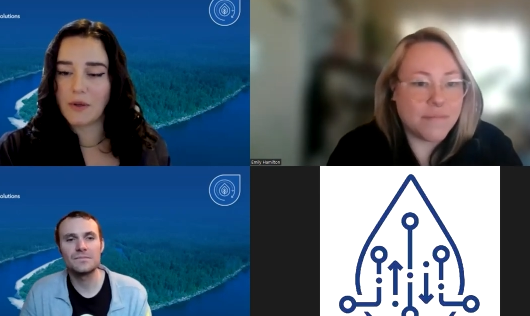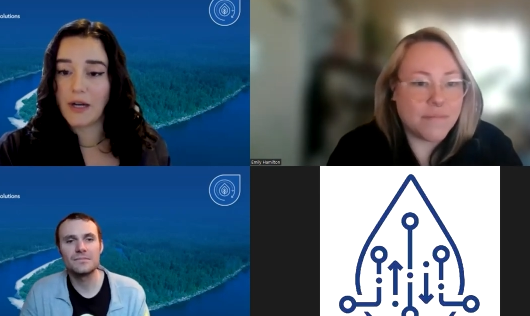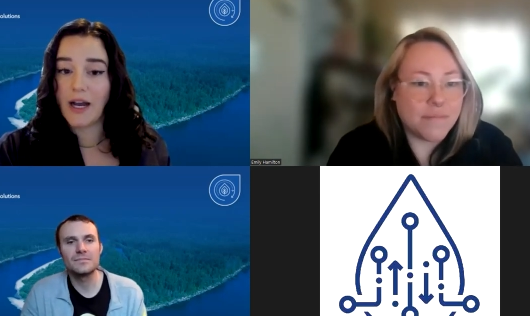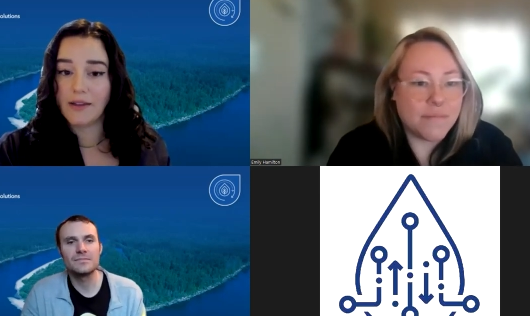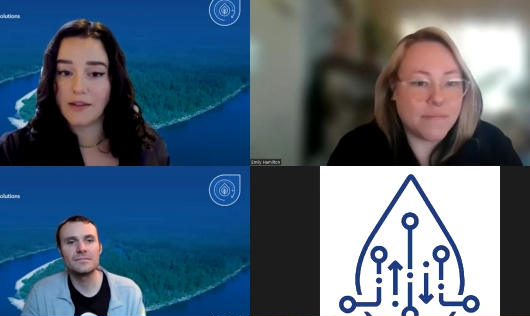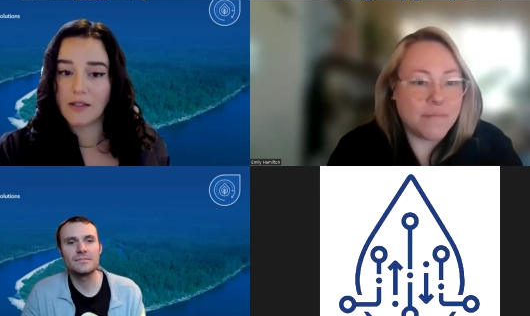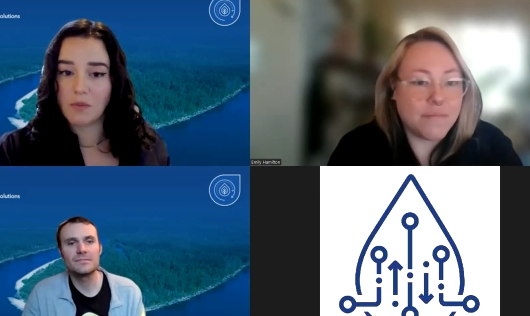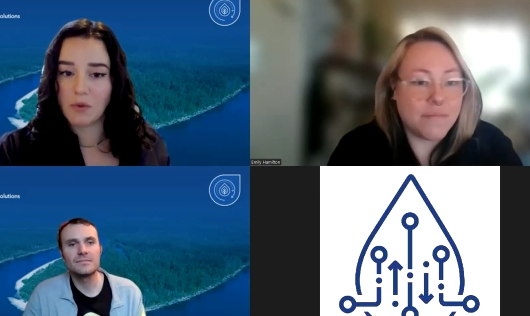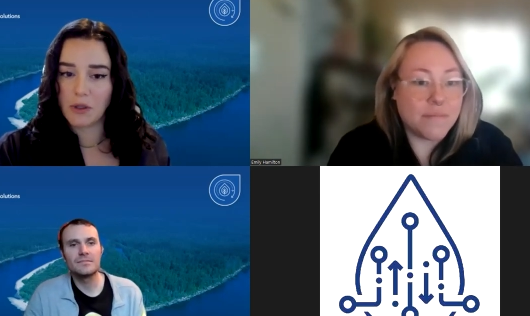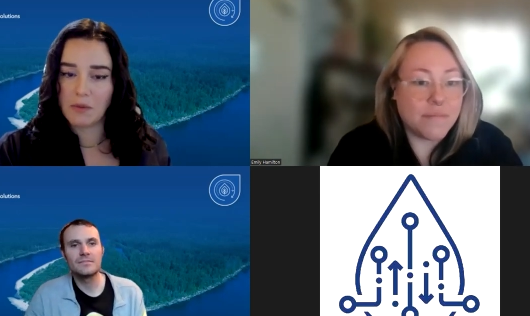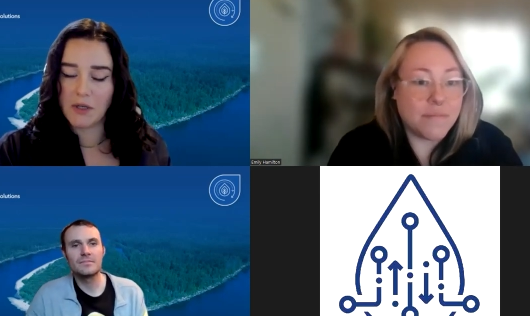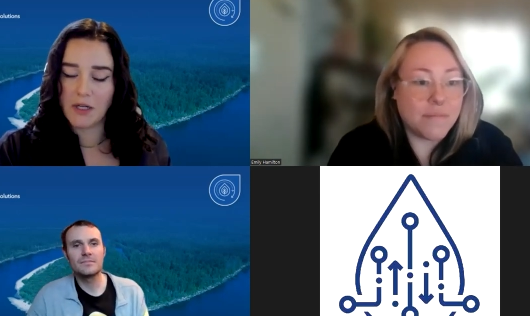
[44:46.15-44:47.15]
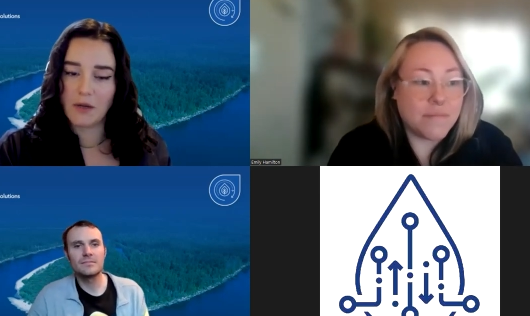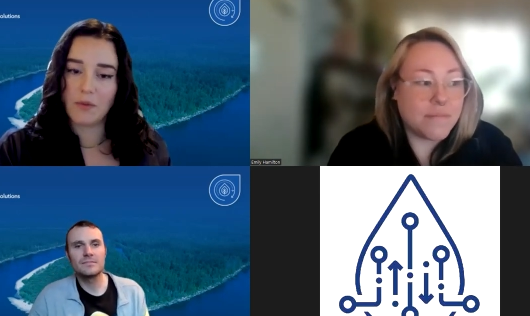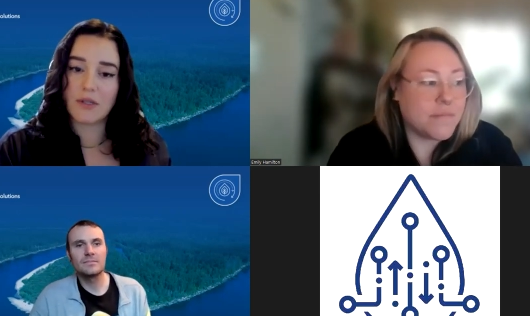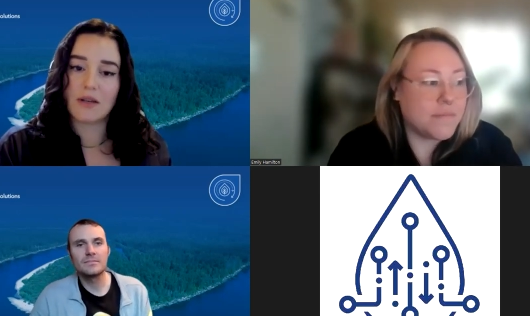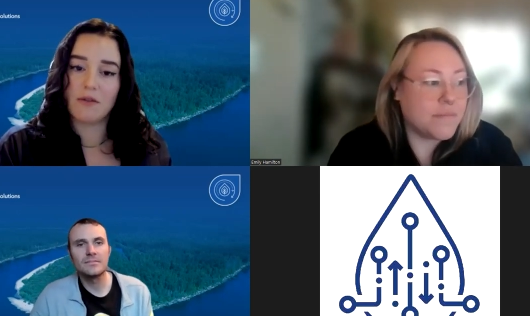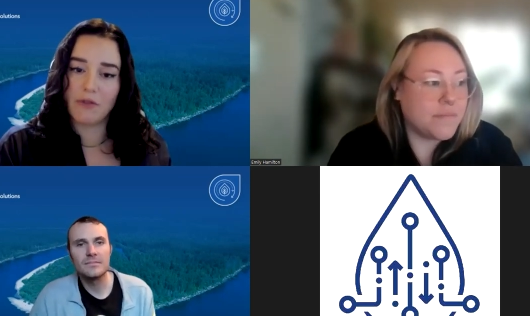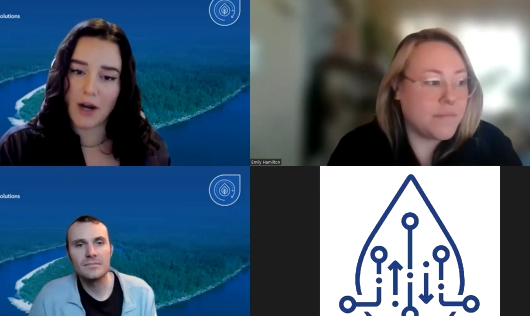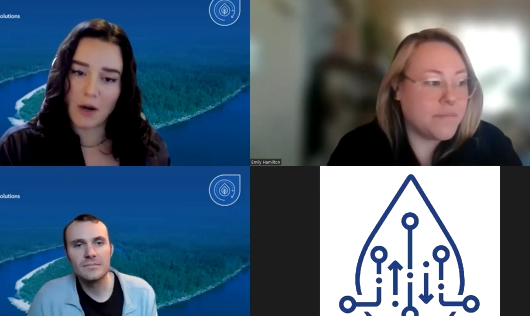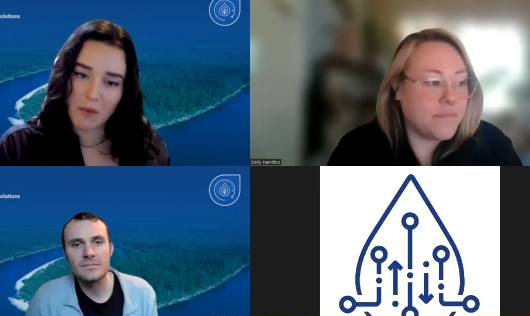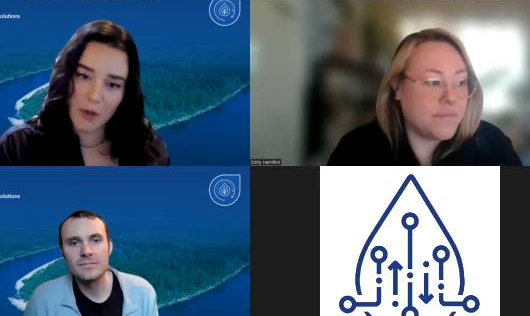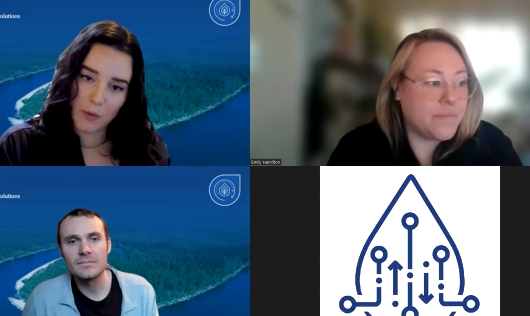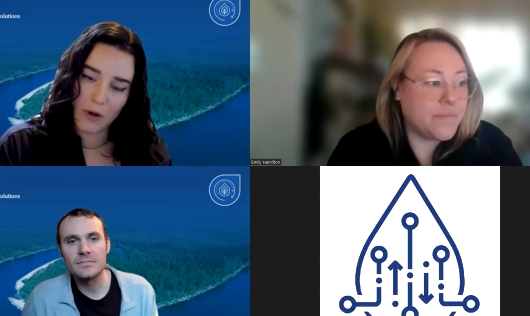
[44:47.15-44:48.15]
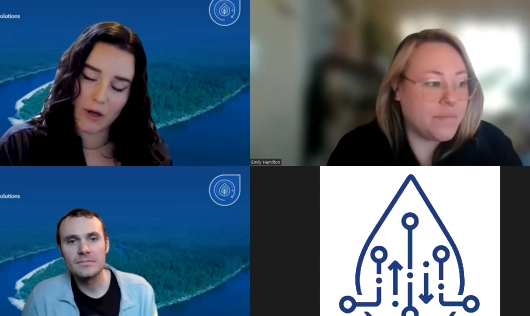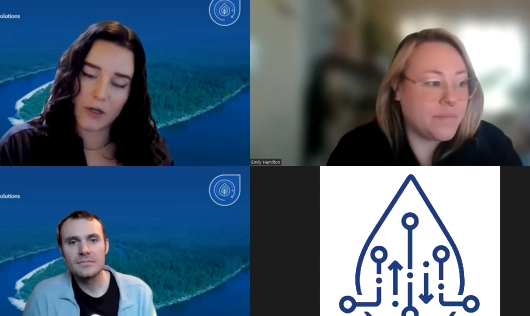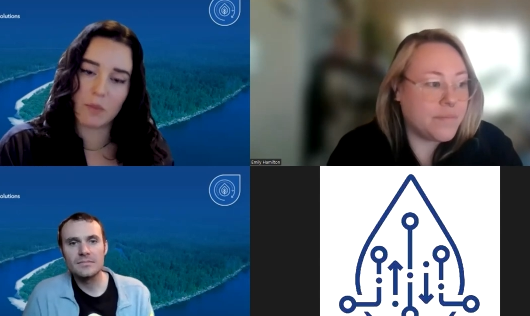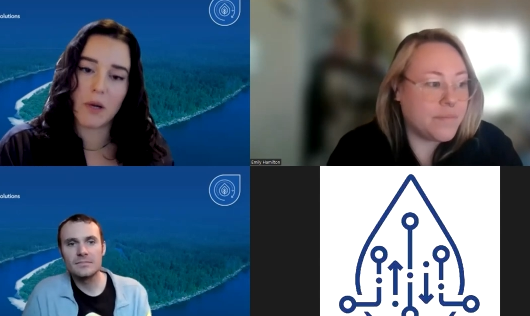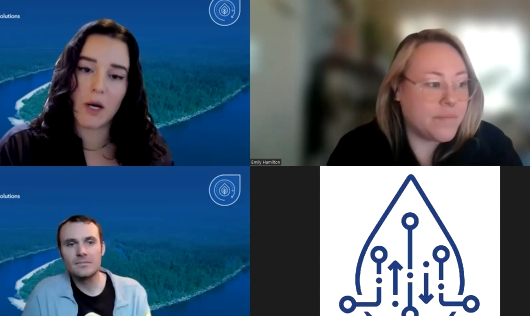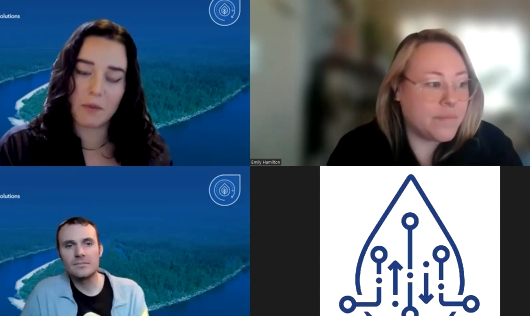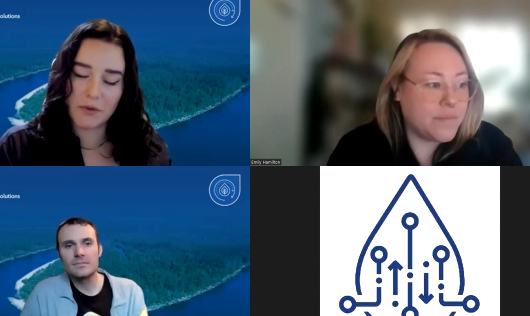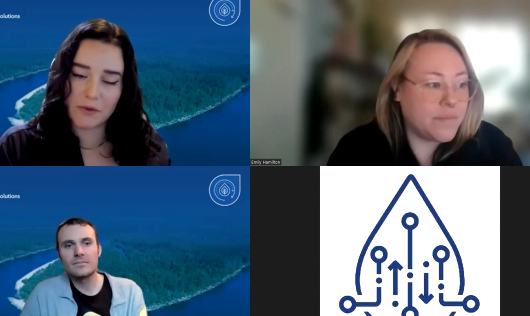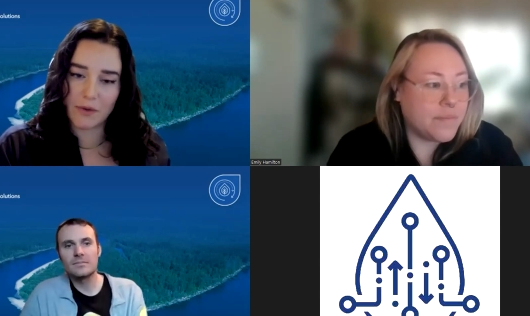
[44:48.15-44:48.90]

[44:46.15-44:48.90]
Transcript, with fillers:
Speaker 1: had the deployment in was environmental water pumped